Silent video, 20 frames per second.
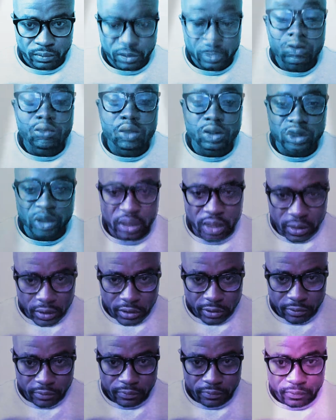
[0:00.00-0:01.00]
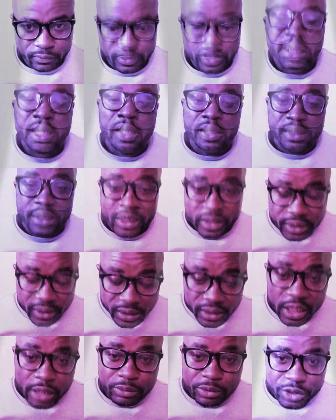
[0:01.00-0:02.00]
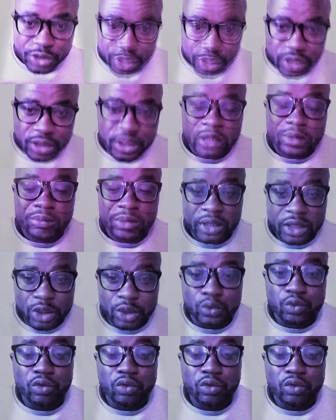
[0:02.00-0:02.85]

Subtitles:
Real talk. That's the type of shit that makes you